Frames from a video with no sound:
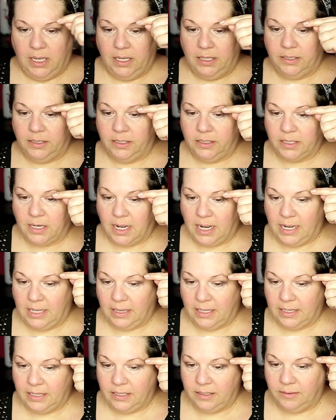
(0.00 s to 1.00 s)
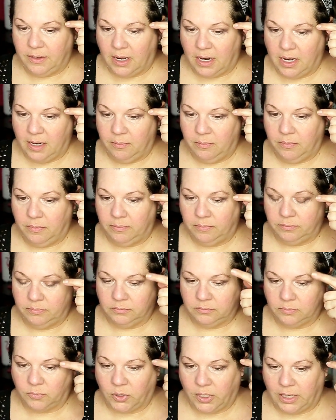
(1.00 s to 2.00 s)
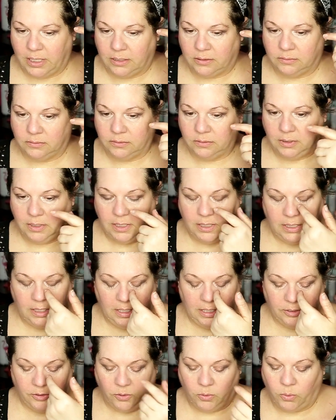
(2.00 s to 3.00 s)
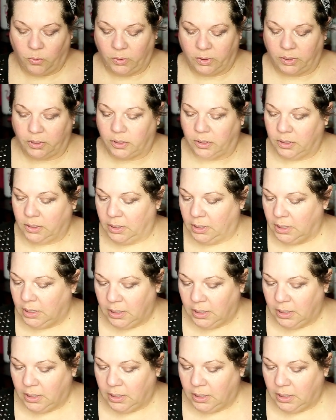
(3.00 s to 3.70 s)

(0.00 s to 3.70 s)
and then highlighted the eyebrow in the inner corner.